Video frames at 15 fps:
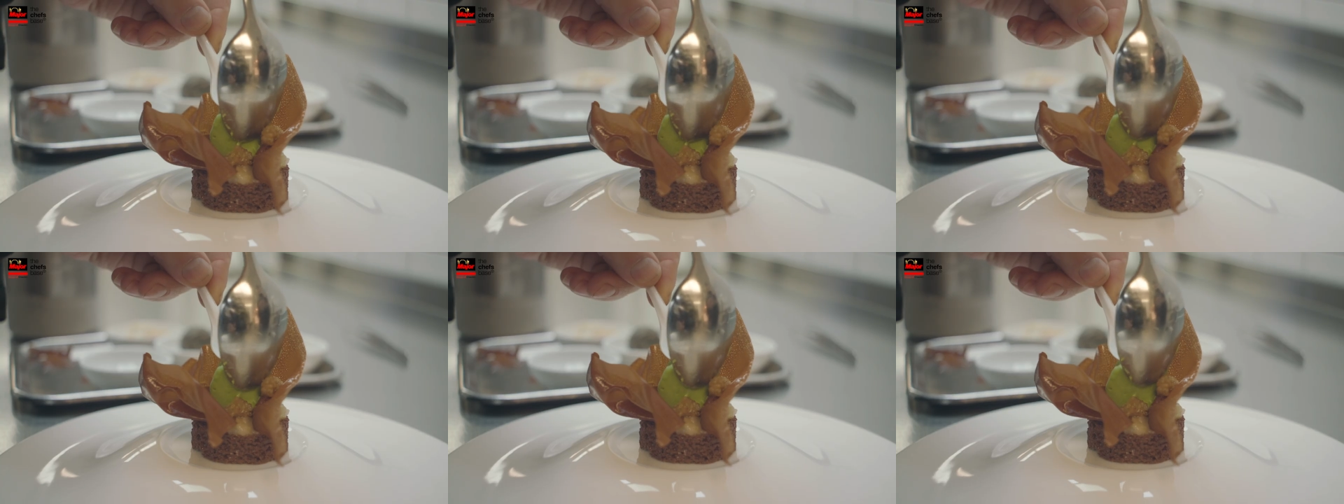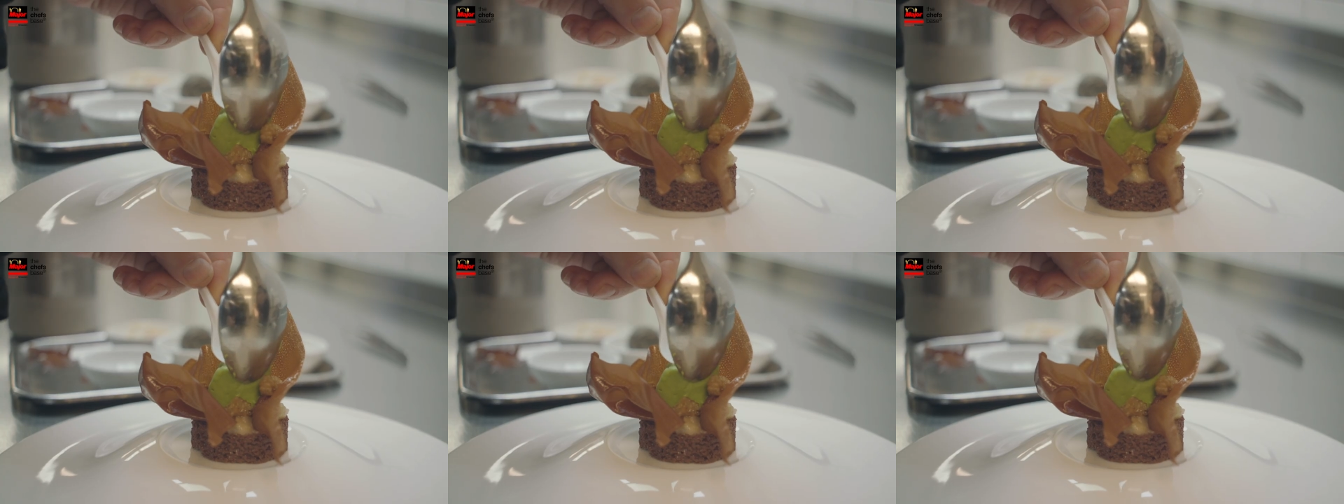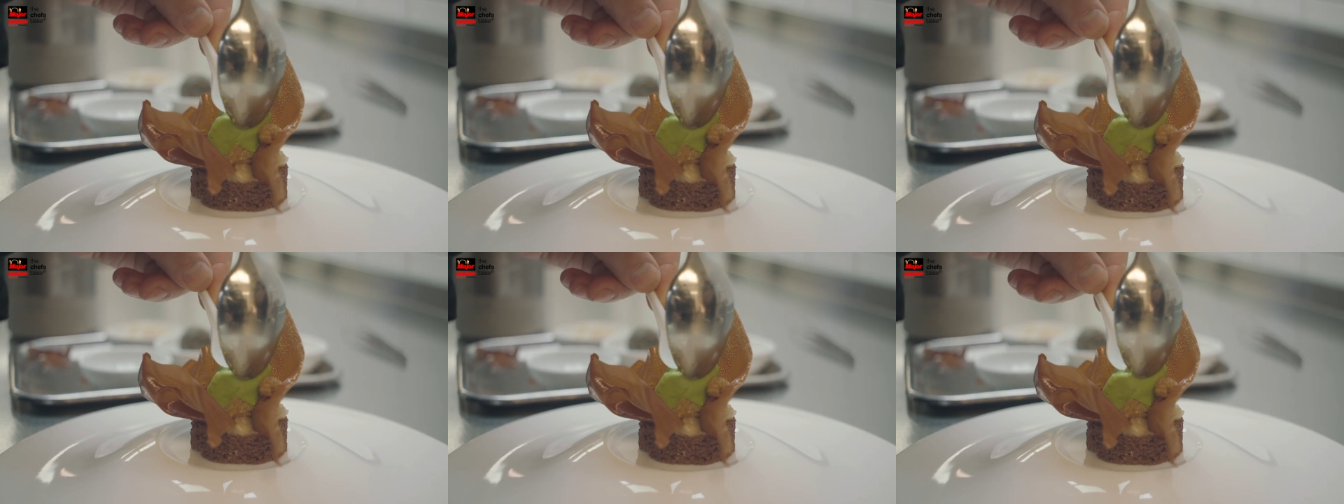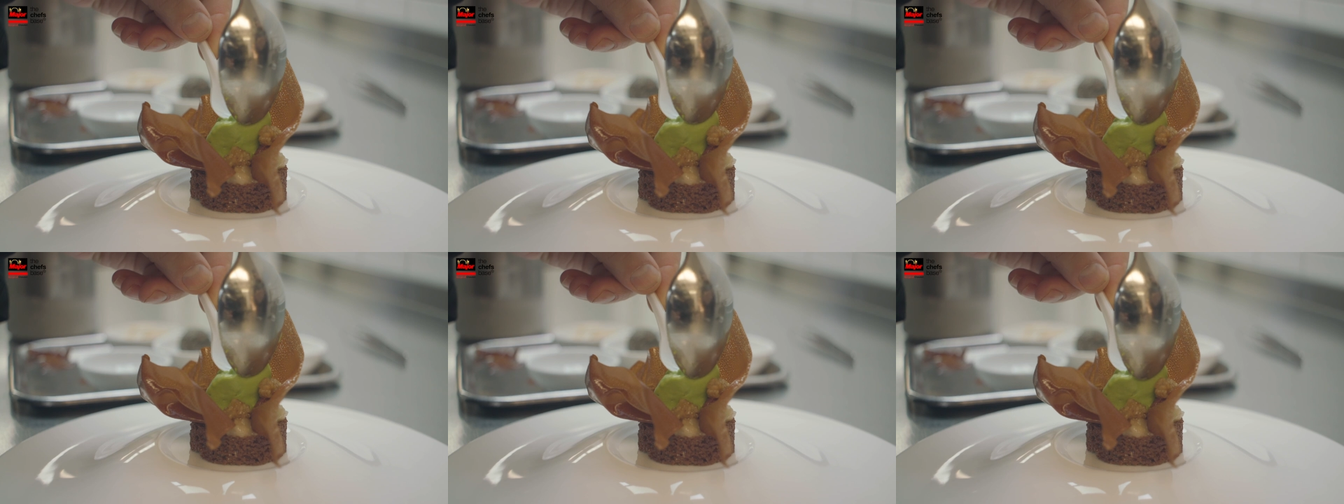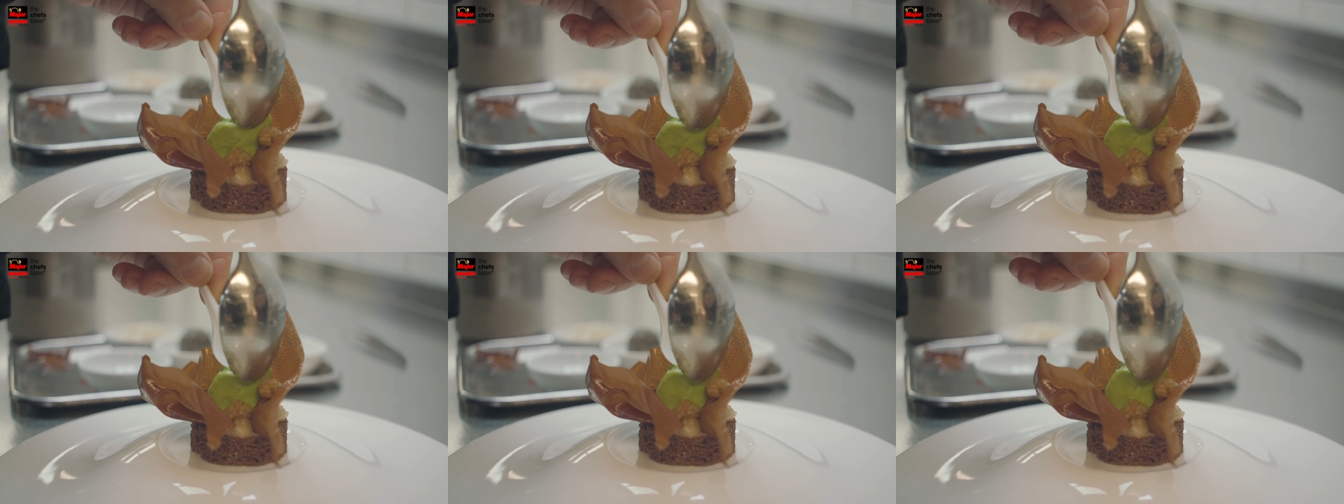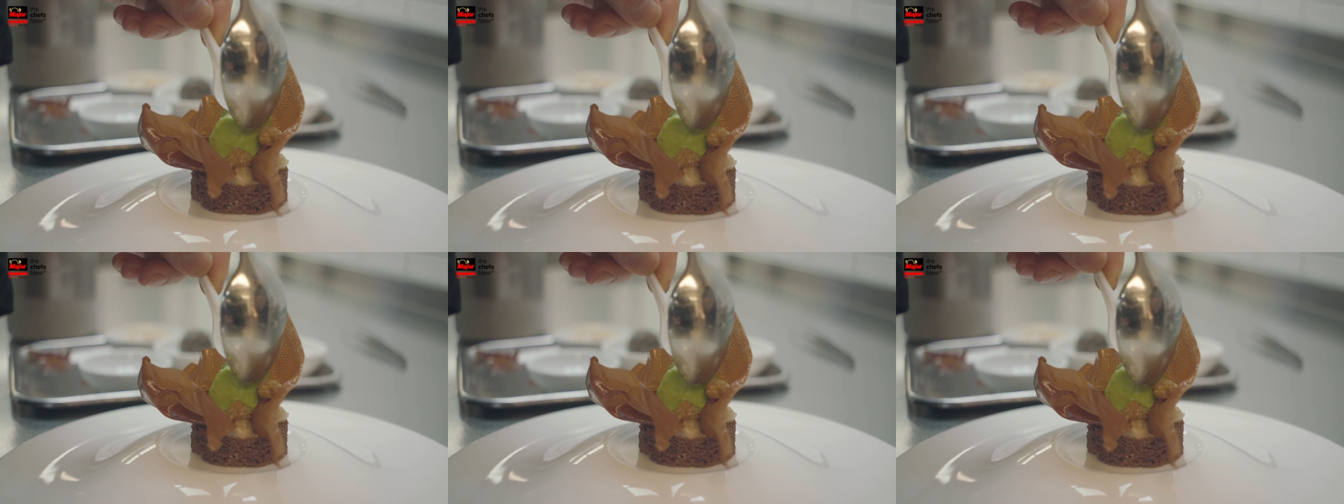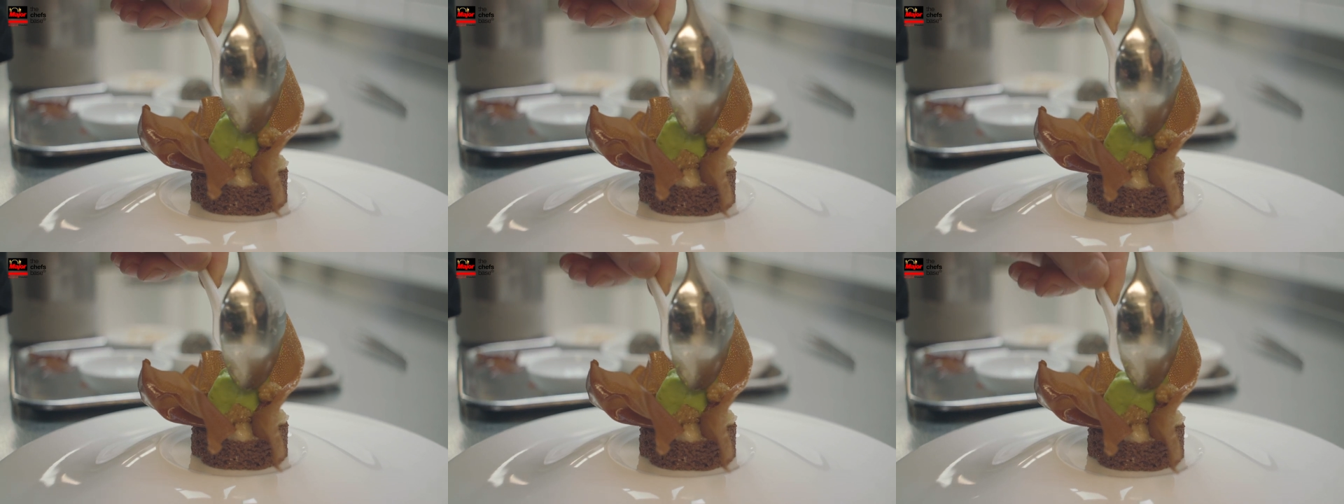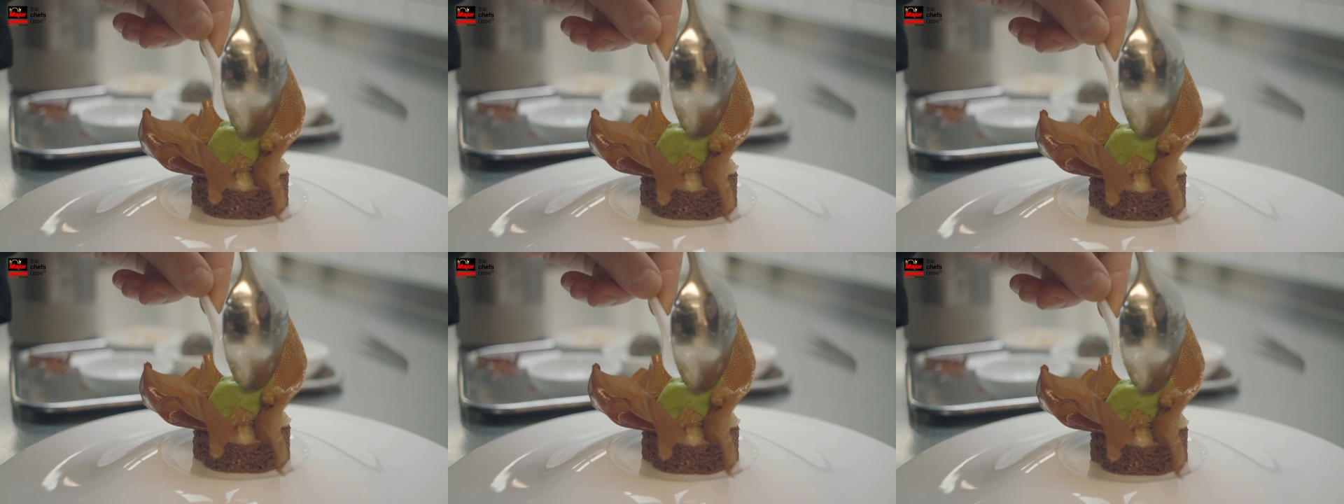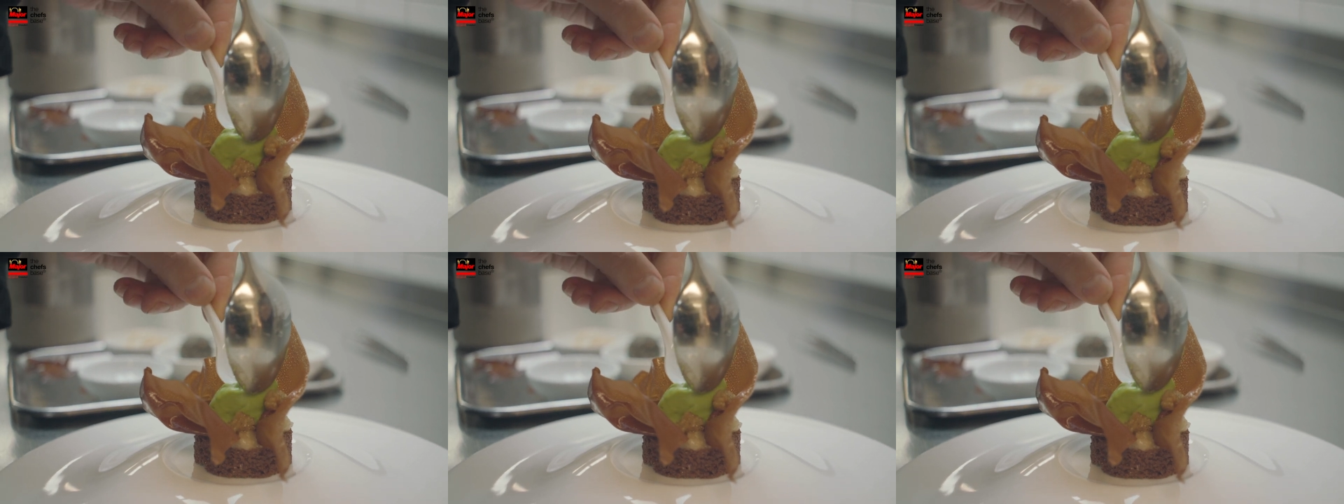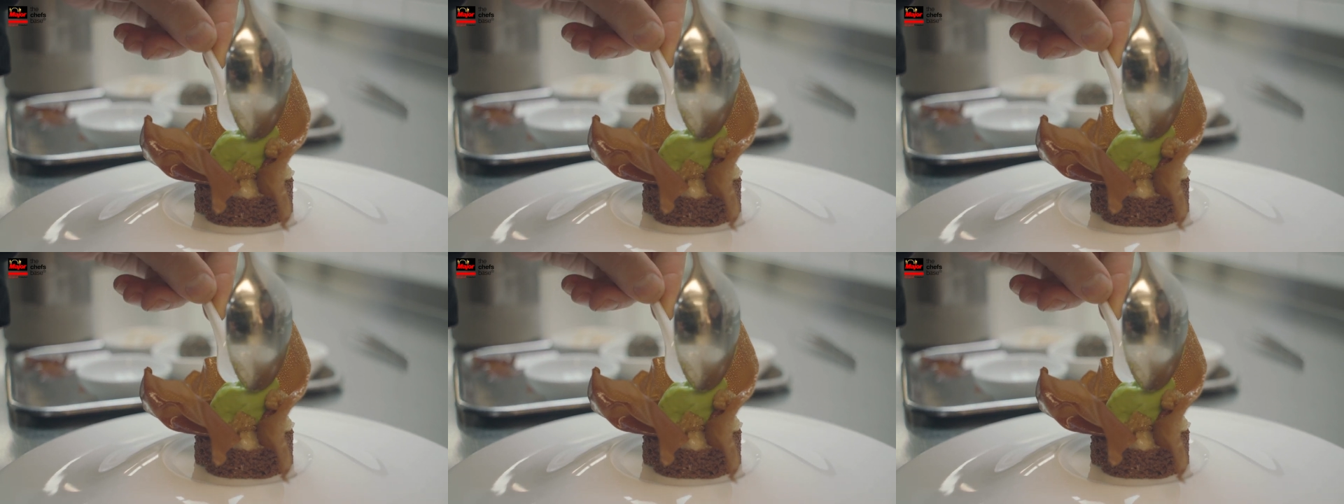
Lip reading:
[unreadable: no face in view]